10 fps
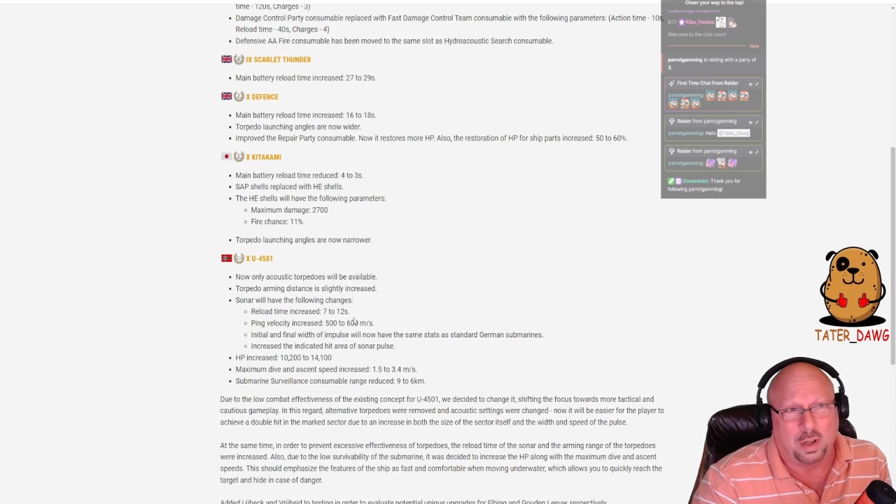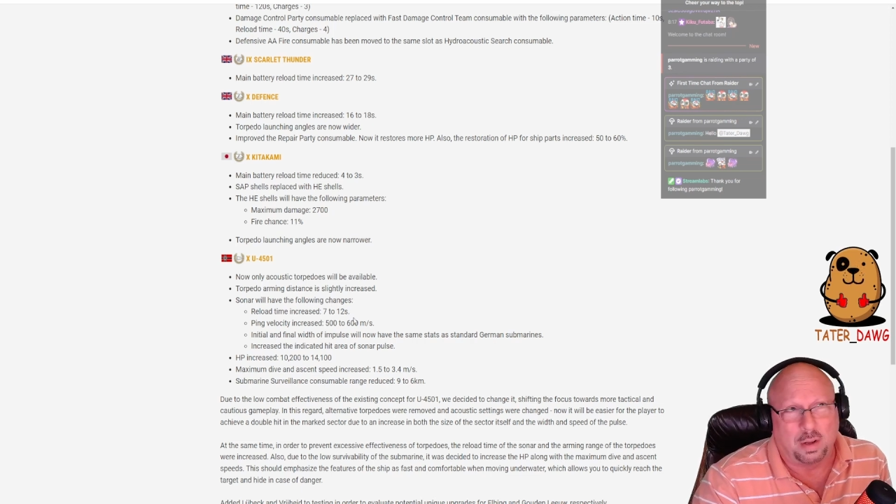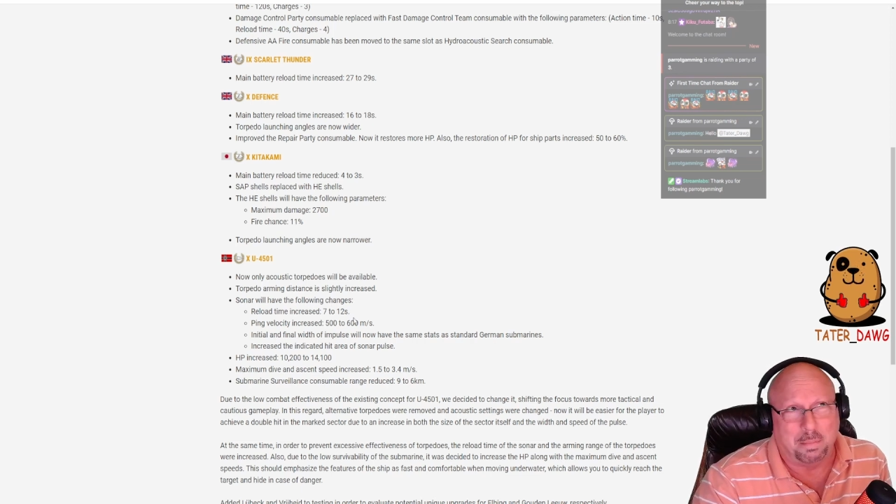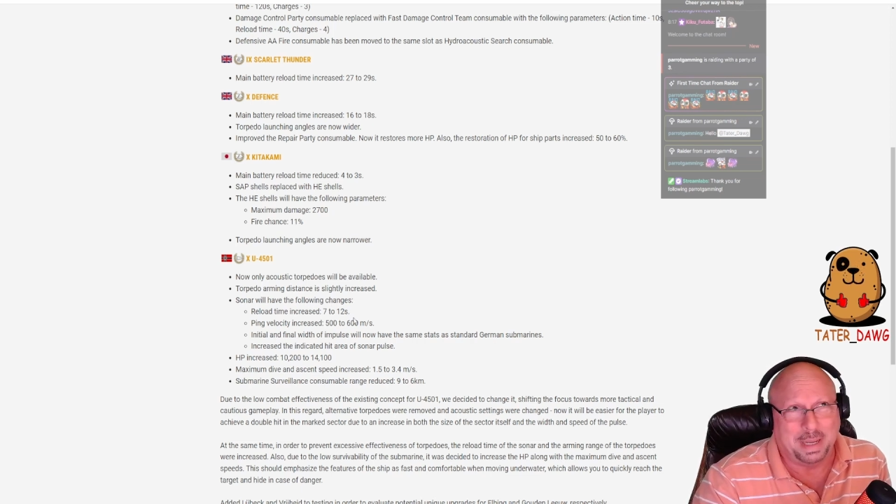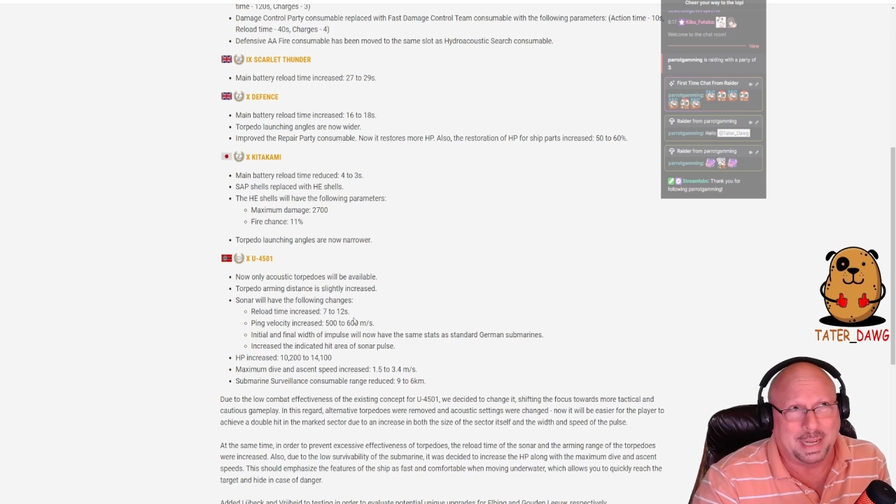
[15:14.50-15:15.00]

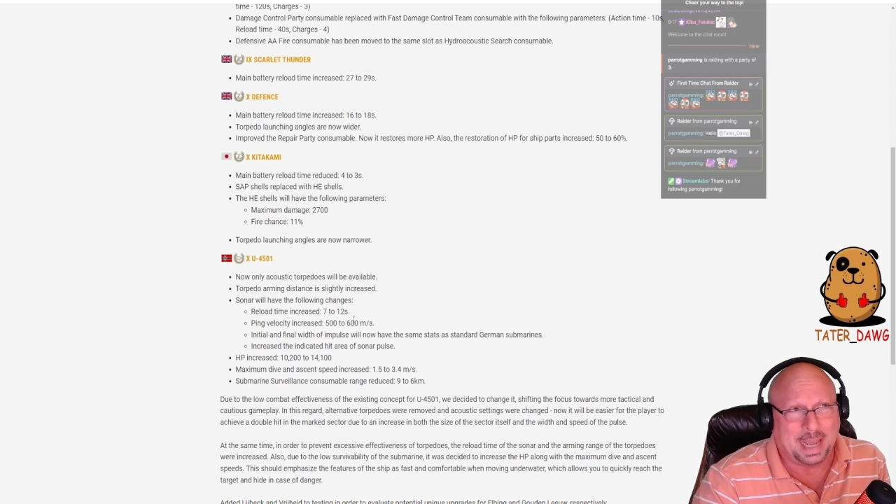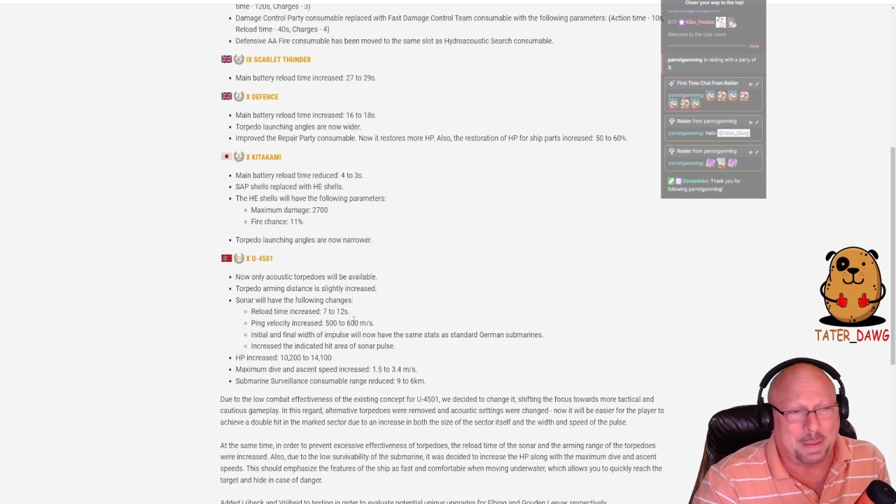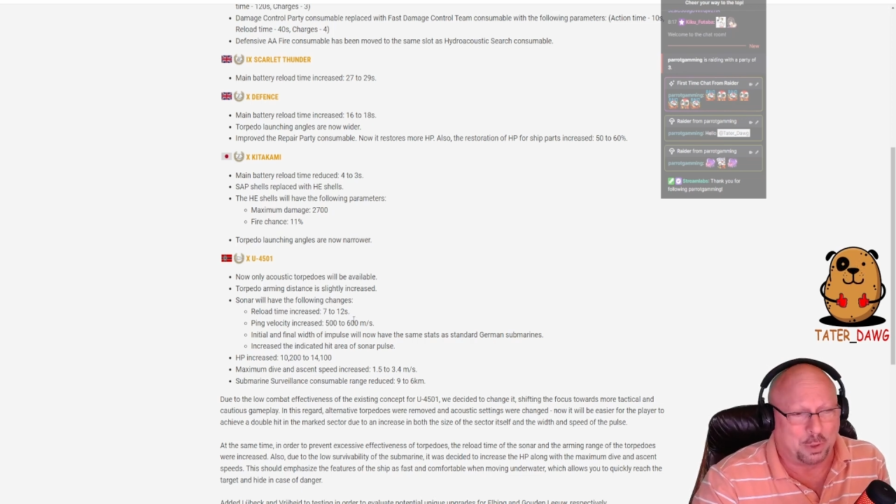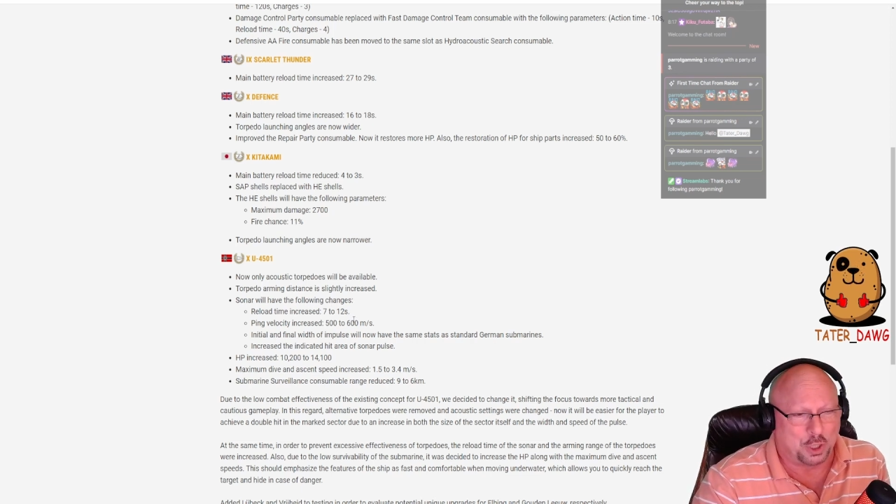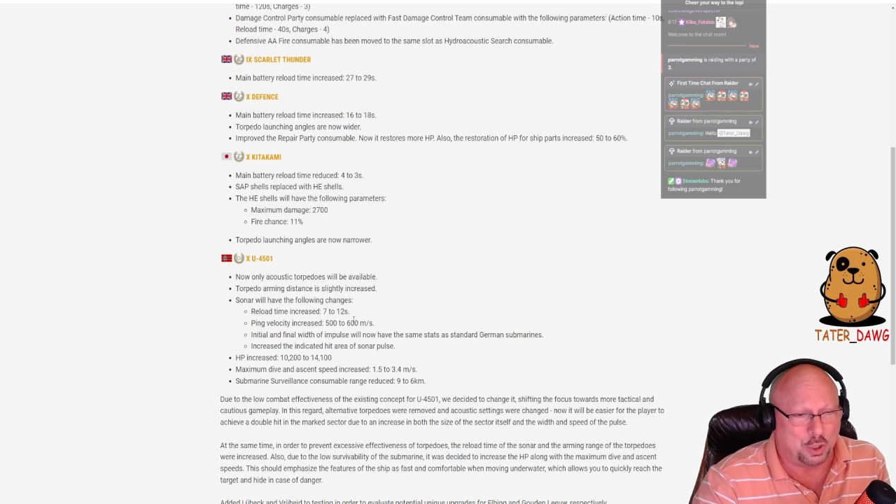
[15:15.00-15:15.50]
being
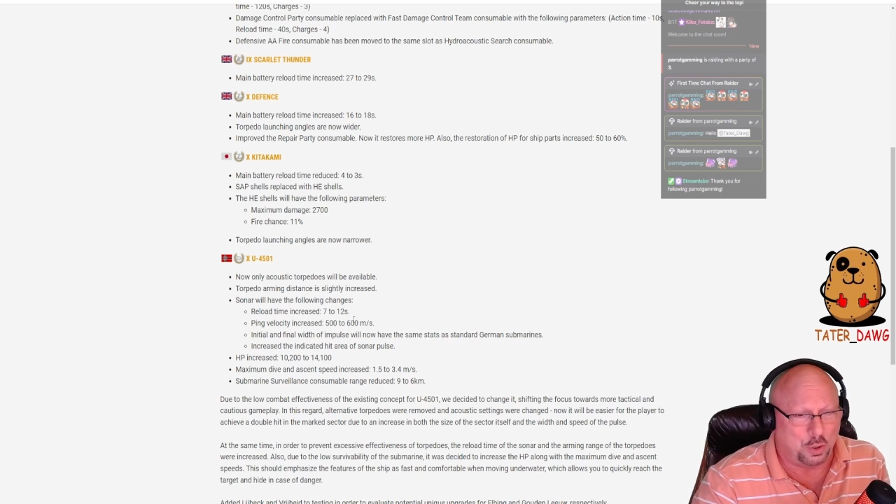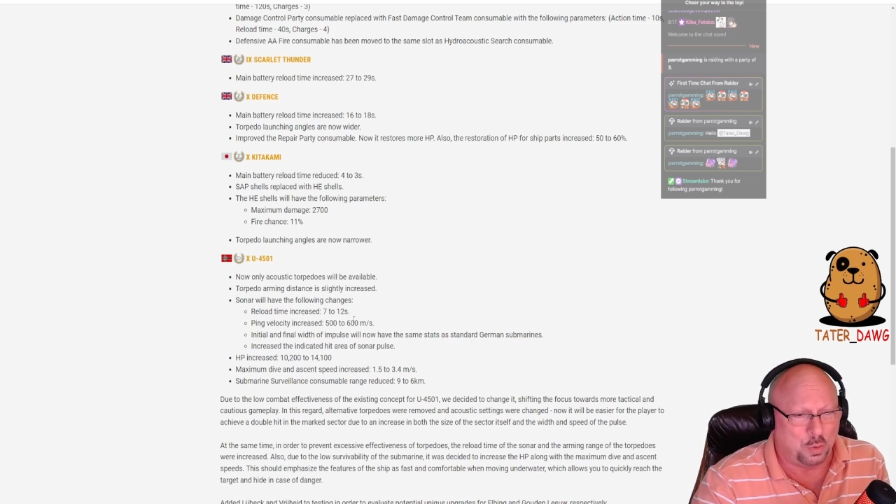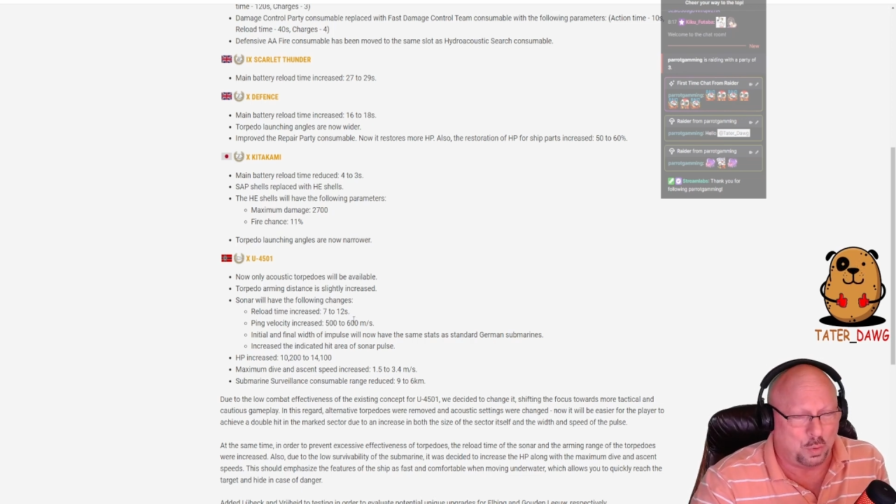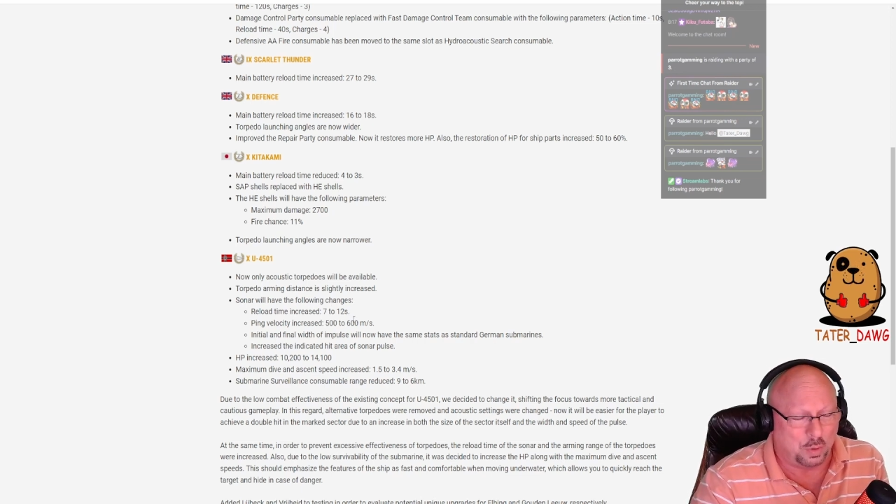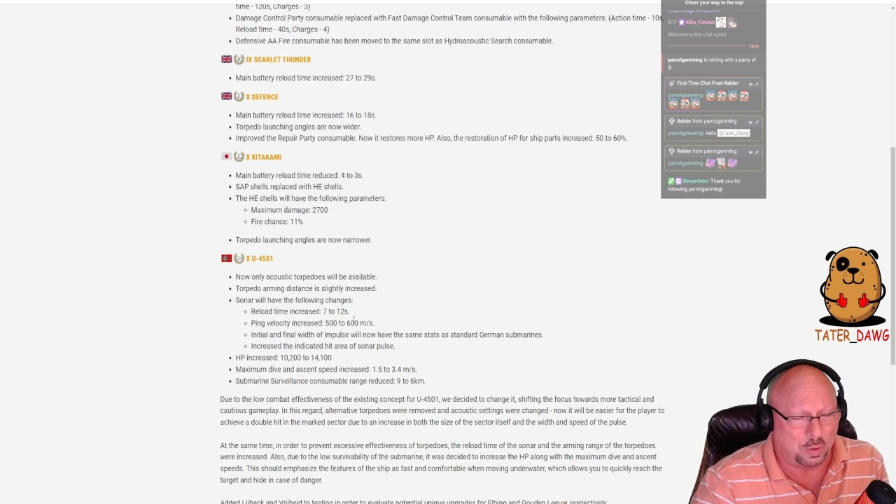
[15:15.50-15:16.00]
able to